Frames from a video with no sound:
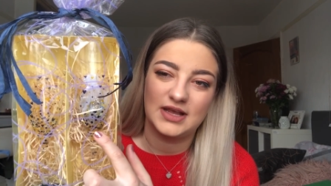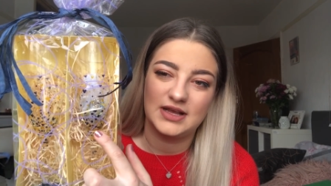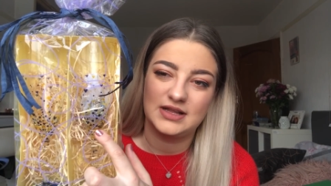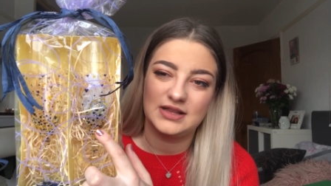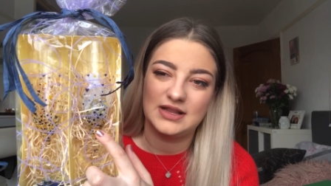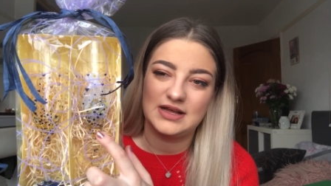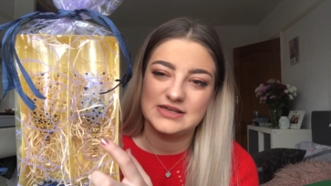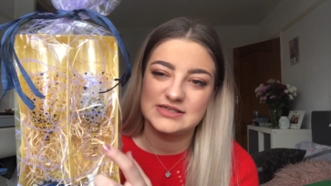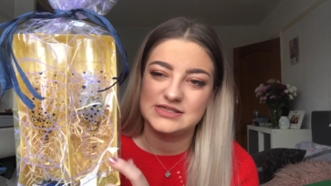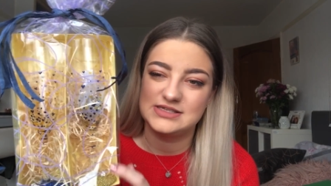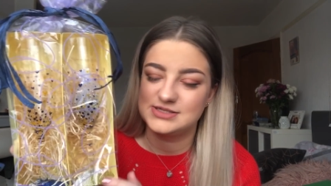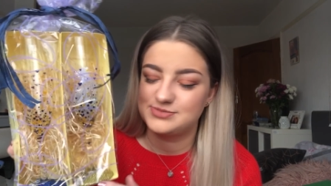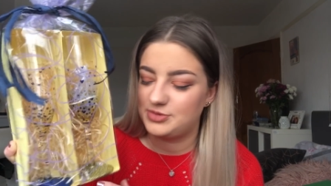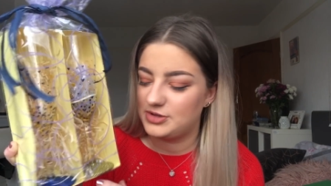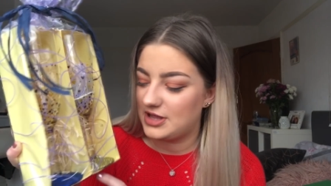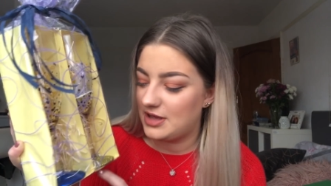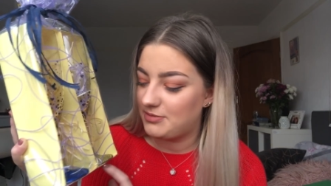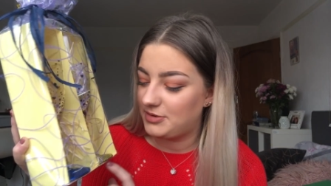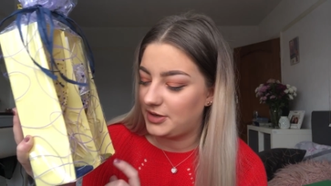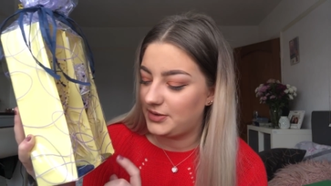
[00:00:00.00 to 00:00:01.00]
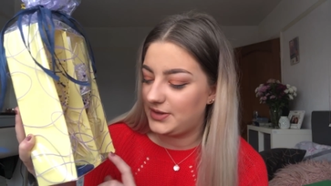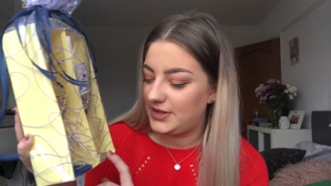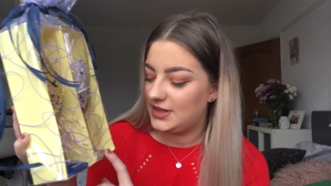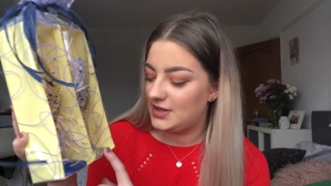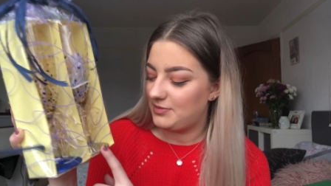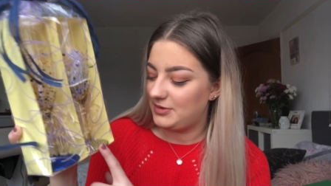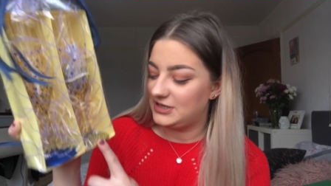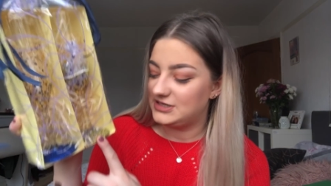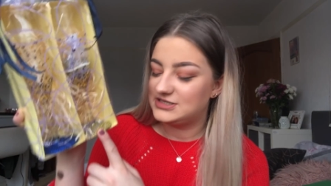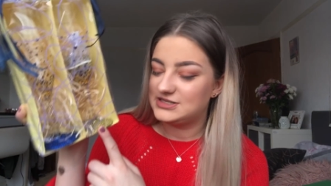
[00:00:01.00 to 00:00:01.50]
glasses, but they're Beauty and
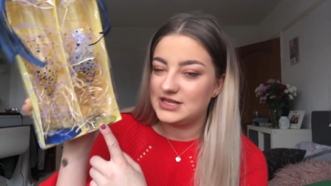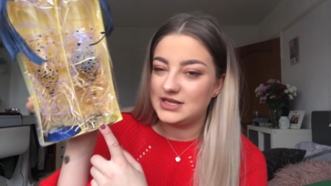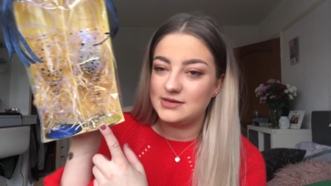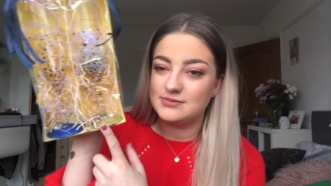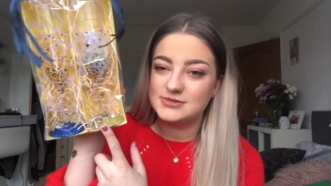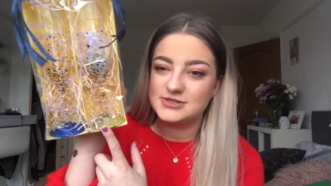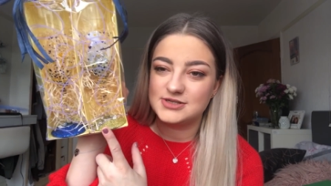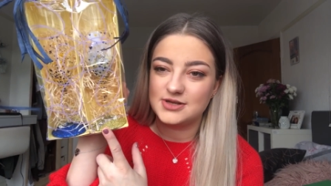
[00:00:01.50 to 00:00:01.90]
the Beast themed.